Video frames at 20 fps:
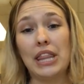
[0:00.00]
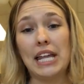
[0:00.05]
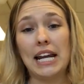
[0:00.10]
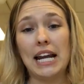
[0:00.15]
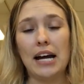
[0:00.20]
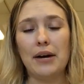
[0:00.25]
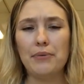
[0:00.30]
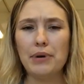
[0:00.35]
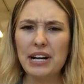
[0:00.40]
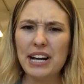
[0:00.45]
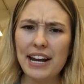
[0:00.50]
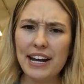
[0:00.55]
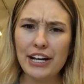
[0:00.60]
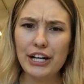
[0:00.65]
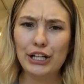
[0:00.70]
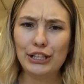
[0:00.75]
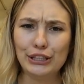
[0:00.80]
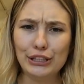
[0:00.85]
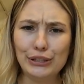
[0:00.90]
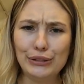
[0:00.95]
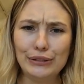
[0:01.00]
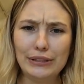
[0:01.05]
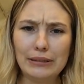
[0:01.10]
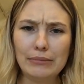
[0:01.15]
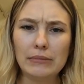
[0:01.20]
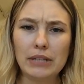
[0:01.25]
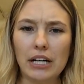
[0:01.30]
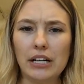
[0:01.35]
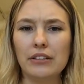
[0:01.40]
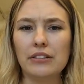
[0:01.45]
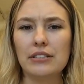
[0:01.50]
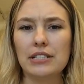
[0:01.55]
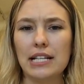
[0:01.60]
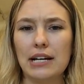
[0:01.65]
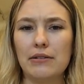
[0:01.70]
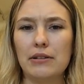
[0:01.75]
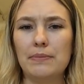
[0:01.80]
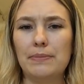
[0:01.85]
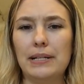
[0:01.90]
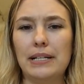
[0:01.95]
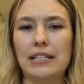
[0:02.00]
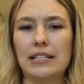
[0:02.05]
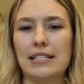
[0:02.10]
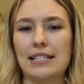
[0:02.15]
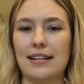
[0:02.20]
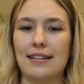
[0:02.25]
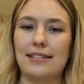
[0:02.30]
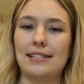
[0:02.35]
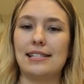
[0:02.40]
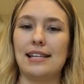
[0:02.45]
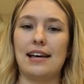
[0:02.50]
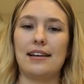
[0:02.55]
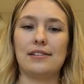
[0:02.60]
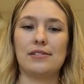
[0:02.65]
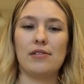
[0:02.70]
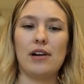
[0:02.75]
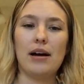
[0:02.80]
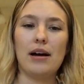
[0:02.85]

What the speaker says: that I want to include some colors that would be in a sunset. So